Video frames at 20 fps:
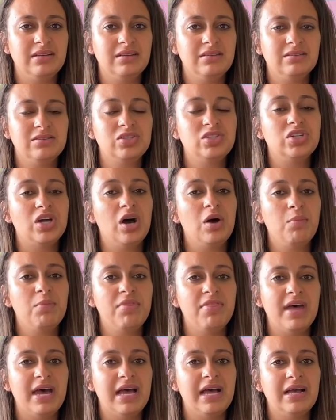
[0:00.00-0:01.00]
stop
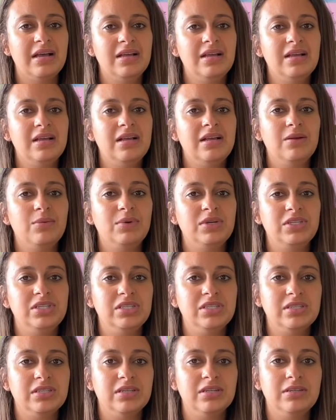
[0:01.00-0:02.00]
that, which
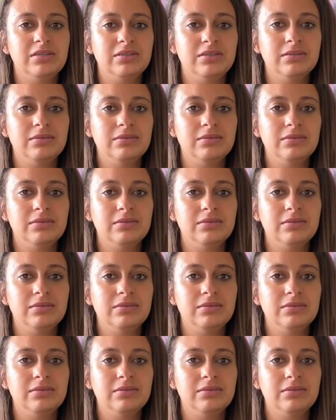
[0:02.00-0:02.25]
is good.